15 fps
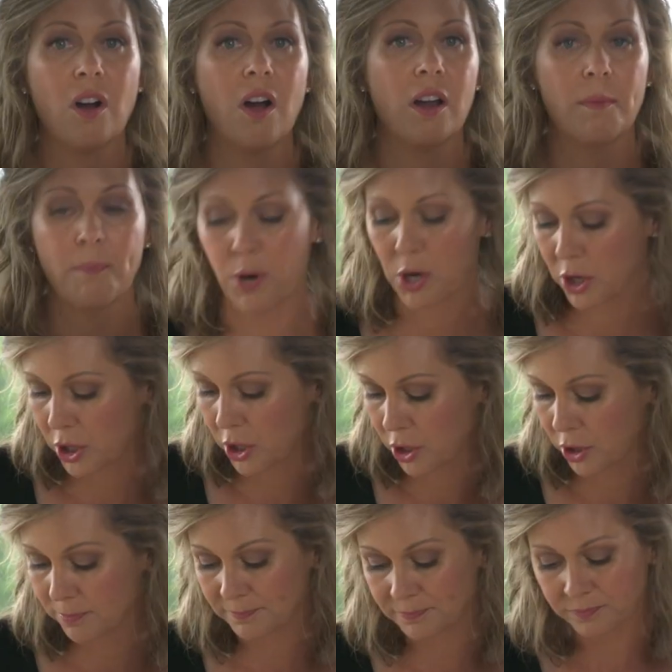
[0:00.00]
on a
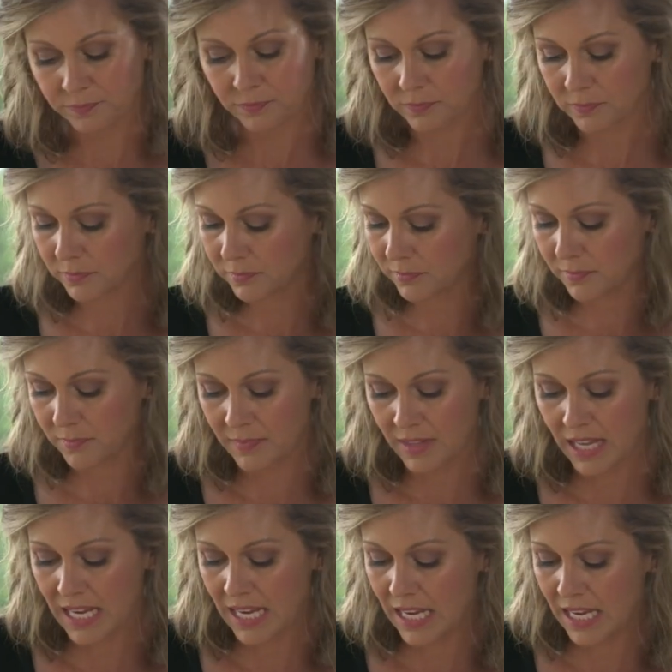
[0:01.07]
burger.
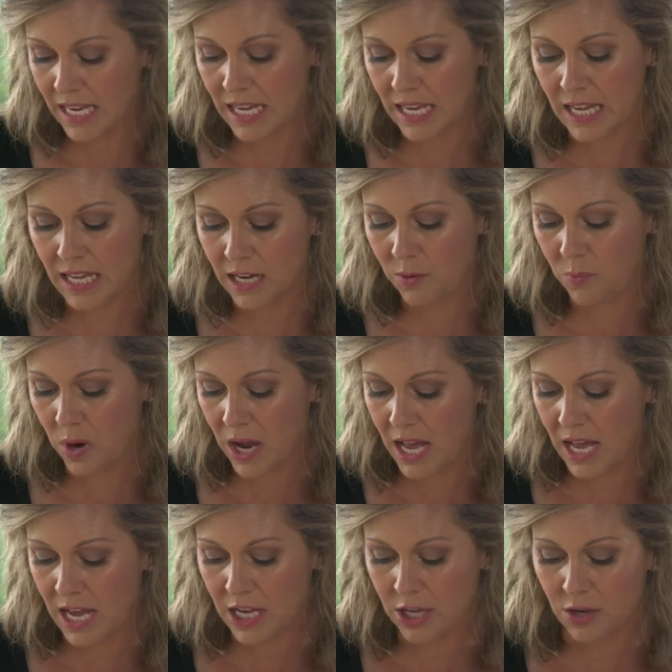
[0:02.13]
Any
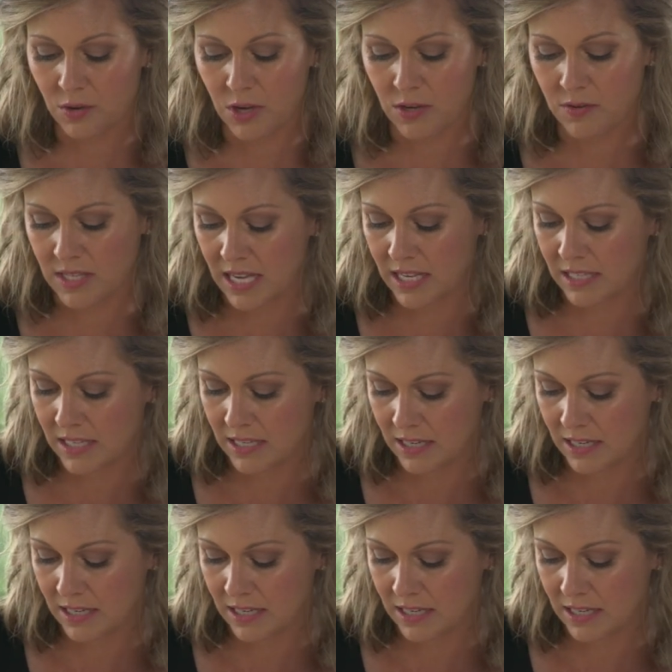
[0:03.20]
way you use it.